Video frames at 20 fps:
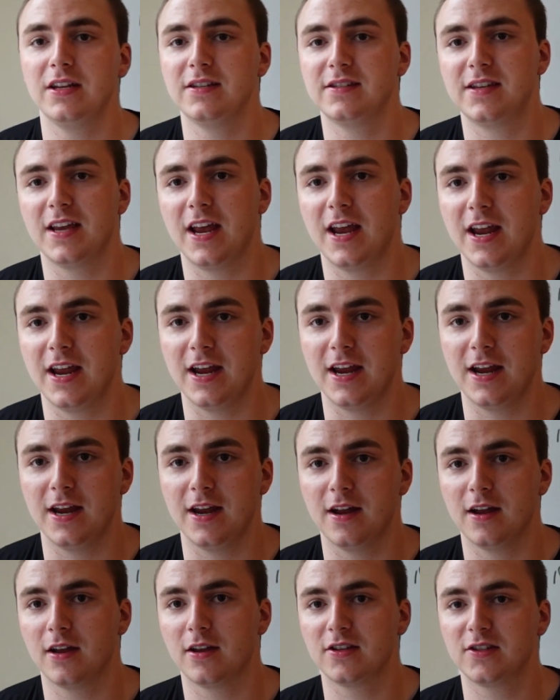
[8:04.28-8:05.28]
is
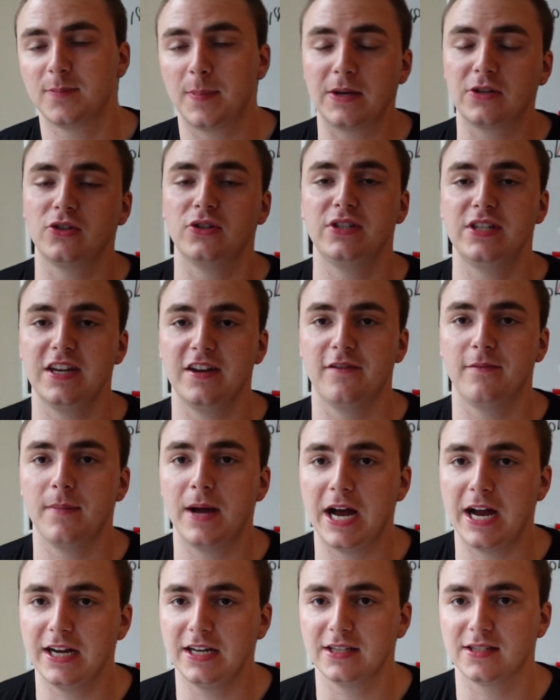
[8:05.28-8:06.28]
a specialty of
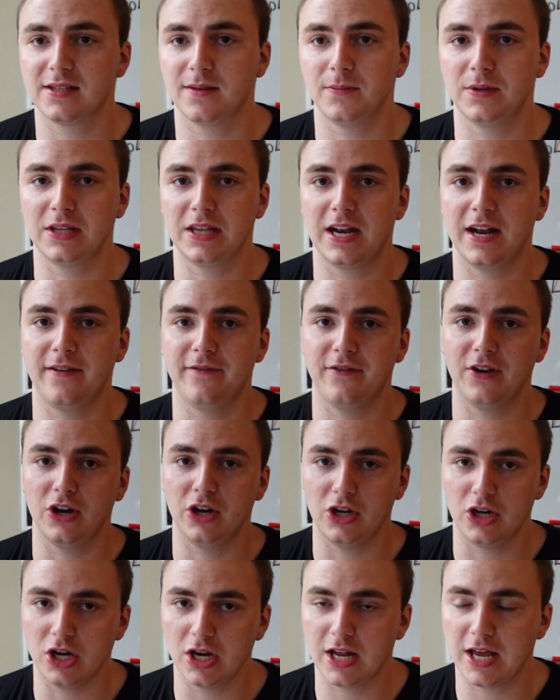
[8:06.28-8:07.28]
mine. It's something that I'm
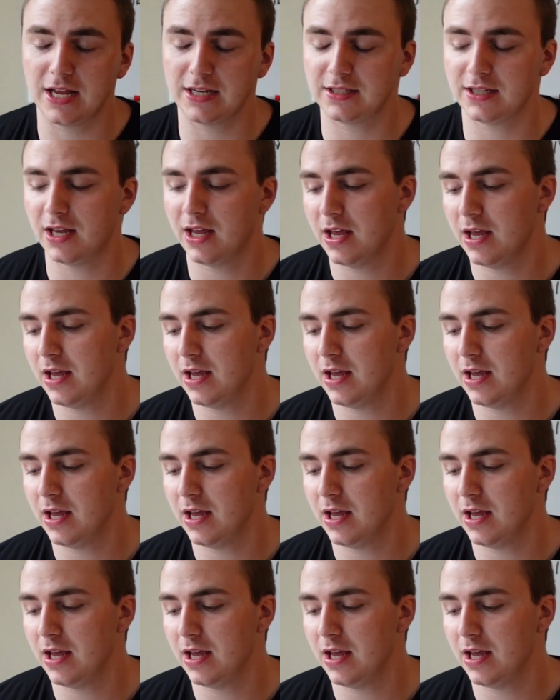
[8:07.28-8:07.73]
very good at.